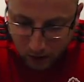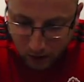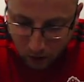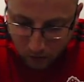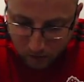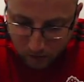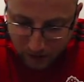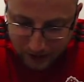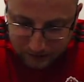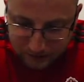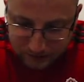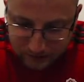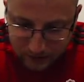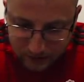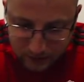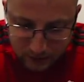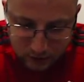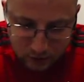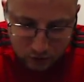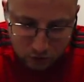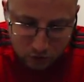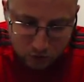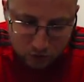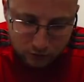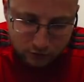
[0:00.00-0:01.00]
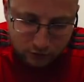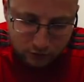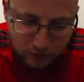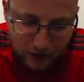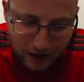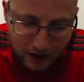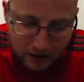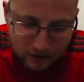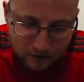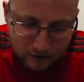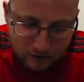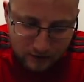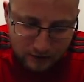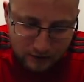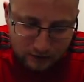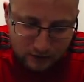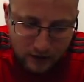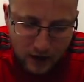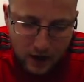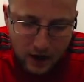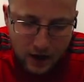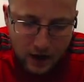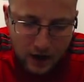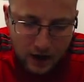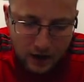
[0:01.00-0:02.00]
Oh, that's kind of cool. So out of this,
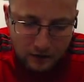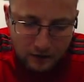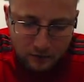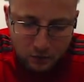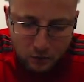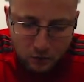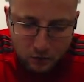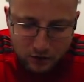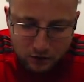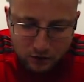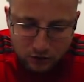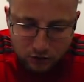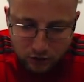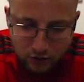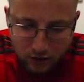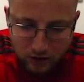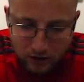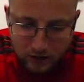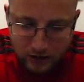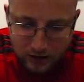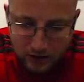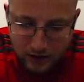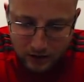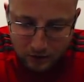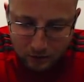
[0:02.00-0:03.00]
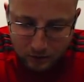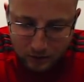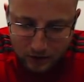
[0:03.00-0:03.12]
um, we charted it.